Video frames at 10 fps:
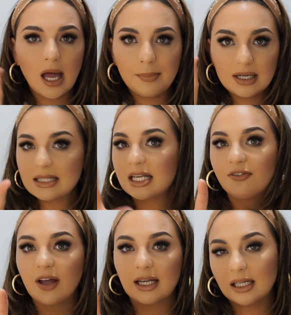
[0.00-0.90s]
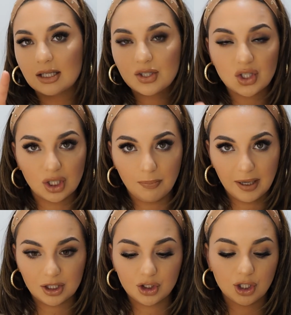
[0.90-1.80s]
I'm going to see if I can insert a
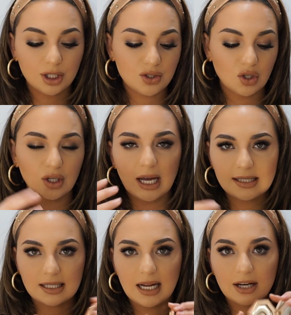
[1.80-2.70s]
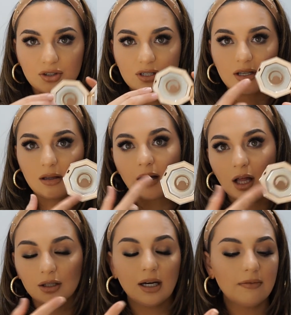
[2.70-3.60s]
picture so you guys can actually see the
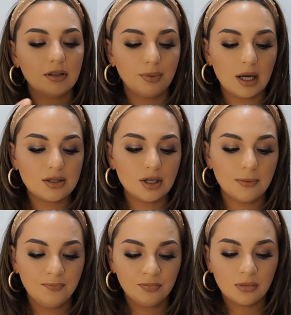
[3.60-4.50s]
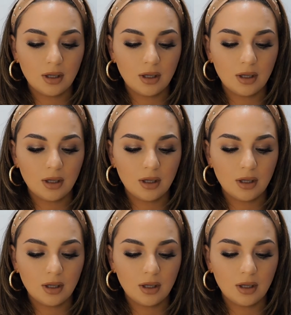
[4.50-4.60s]
color of the bronzer.